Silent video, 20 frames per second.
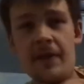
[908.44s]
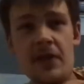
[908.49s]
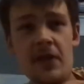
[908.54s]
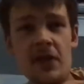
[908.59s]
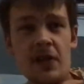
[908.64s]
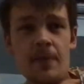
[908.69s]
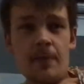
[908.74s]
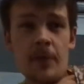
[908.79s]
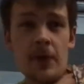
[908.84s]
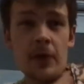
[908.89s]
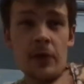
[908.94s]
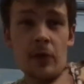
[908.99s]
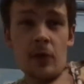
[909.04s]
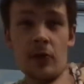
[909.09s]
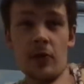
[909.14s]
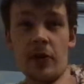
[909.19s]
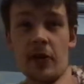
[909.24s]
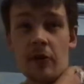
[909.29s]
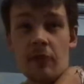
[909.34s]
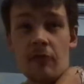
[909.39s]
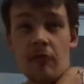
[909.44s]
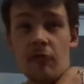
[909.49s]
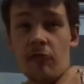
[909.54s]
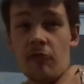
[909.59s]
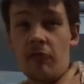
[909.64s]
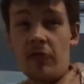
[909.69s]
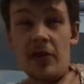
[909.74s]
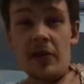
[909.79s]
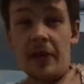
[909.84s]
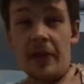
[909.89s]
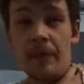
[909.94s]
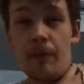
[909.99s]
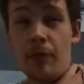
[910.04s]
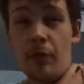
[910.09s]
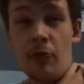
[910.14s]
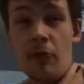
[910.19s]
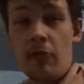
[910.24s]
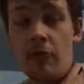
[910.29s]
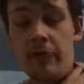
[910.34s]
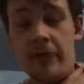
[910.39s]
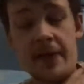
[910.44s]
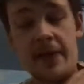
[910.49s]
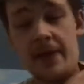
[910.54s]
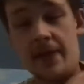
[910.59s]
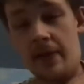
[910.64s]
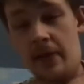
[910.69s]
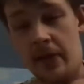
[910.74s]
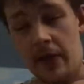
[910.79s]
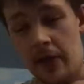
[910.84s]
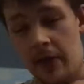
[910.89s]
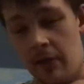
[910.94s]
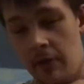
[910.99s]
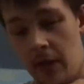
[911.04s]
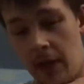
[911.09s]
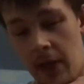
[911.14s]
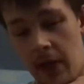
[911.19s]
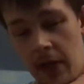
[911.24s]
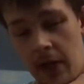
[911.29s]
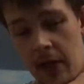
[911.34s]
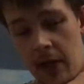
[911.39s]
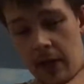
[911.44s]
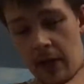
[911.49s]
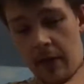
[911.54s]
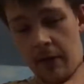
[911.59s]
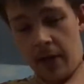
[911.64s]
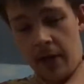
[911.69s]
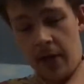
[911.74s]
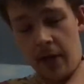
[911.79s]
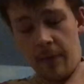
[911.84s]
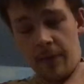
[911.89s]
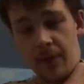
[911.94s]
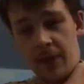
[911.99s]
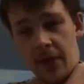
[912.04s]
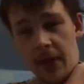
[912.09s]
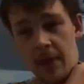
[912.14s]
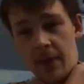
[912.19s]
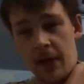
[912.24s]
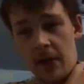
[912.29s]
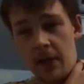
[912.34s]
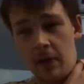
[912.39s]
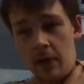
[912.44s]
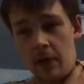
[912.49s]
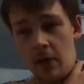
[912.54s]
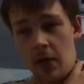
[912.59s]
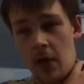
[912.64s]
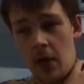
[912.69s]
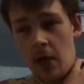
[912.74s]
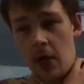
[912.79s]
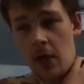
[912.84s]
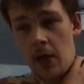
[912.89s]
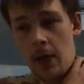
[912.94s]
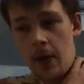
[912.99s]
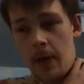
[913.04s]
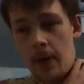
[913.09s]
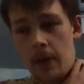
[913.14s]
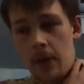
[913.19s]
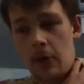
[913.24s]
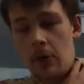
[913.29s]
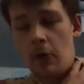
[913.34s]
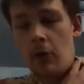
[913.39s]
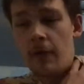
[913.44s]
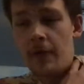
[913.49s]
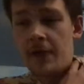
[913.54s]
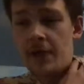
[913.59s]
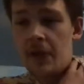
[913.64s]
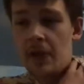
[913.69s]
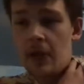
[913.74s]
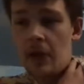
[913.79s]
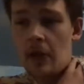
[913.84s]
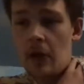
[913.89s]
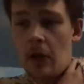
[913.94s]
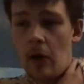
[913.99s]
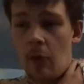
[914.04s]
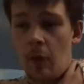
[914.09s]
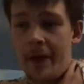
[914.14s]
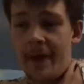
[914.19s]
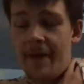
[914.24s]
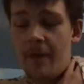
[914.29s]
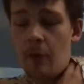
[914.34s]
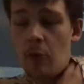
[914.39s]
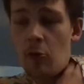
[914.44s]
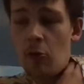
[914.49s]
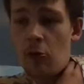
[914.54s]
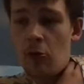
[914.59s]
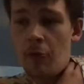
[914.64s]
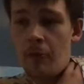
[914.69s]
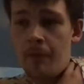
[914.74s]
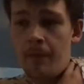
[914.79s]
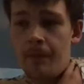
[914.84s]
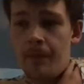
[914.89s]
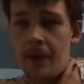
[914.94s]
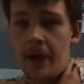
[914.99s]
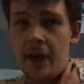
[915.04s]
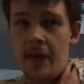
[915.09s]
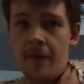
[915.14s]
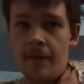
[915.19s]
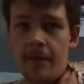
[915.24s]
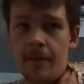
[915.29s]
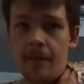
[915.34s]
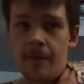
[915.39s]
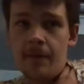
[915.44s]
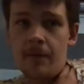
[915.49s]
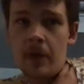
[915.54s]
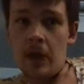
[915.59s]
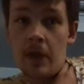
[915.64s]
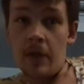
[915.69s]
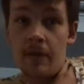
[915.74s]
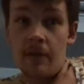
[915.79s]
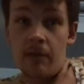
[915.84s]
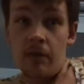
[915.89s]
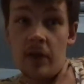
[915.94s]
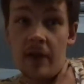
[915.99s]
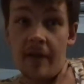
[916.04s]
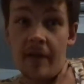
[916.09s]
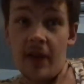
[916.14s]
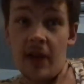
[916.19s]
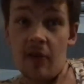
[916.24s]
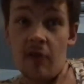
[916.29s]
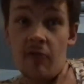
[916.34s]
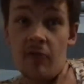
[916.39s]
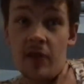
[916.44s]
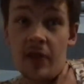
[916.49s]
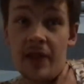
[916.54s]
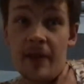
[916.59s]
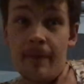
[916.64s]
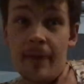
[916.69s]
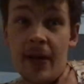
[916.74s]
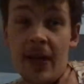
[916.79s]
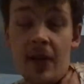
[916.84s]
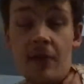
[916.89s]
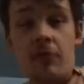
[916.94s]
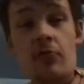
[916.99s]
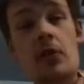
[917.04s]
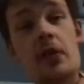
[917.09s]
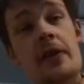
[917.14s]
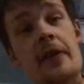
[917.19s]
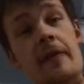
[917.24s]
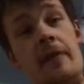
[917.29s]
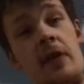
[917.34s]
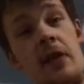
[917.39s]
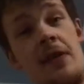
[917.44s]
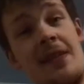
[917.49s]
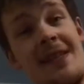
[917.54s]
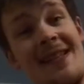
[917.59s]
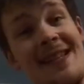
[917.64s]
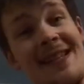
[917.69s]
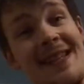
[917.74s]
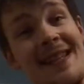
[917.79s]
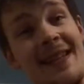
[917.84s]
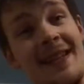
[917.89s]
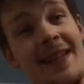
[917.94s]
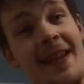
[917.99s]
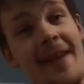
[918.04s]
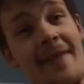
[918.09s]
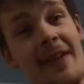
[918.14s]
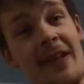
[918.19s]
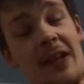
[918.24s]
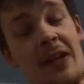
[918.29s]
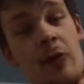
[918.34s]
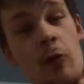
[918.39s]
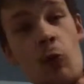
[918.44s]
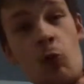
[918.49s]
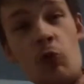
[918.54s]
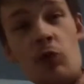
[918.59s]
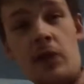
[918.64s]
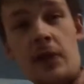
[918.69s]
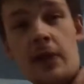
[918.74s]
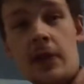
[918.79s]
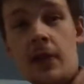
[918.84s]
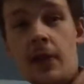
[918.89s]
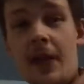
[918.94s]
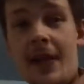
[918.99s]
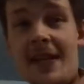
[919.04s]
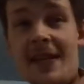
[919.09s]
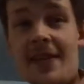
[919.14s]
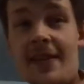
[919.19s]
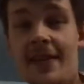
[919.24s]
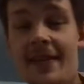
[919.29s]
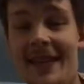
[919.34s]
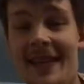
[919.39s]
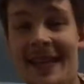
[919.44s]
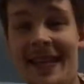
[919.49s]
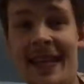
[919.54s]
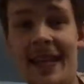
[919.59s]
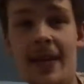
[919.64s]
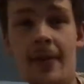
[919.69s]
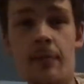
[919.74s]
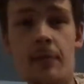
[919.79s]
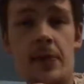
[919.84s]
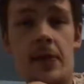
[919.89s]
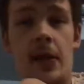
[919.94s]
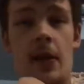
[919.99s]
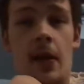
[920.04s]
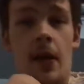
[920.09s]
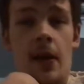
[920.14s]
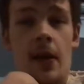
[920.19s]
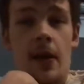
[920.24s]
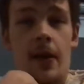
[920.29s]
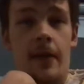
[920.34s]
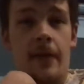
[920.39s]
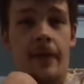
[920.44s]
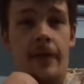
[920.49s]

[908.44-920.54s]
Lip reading: They've just been looking really poor recently. Hibs. I mean, obviously away from home, they've had a really bad run. They've conceded 11 goals in the last 3 games.